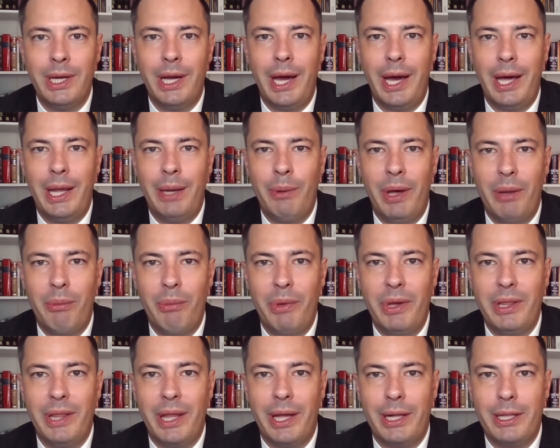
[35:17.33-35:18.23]
and had
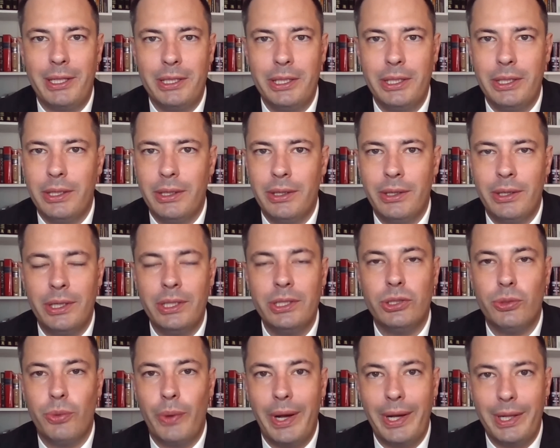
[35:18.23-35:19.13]
made that clear
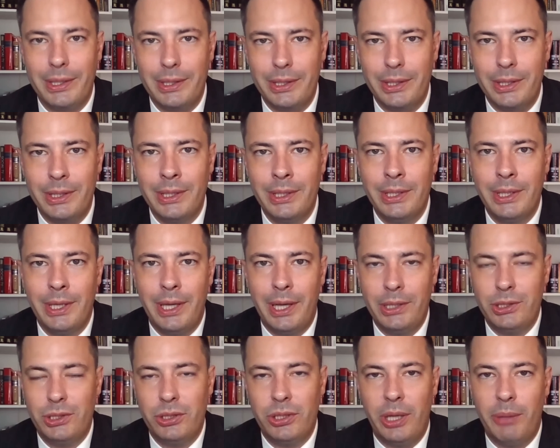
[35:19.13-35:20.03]
indirectly.
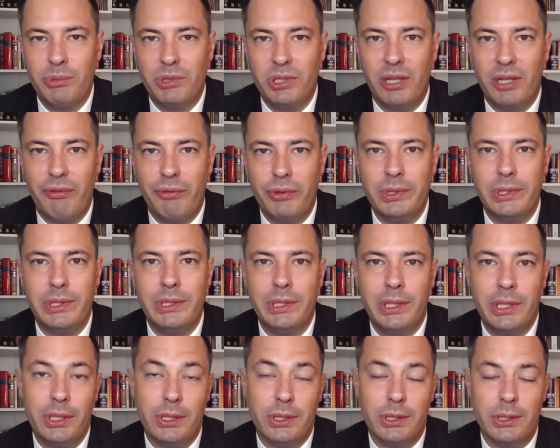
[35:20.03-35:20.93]
And so Nemtsov was
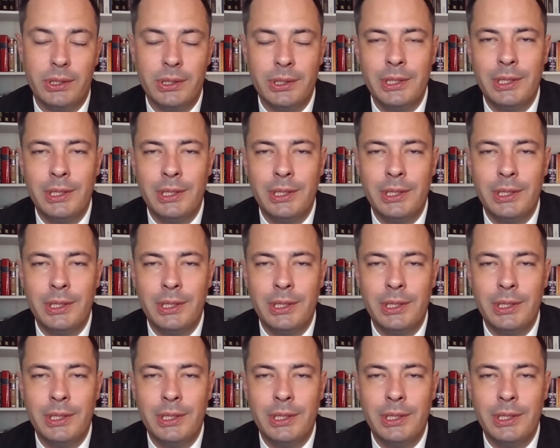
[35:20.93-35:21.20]
killed.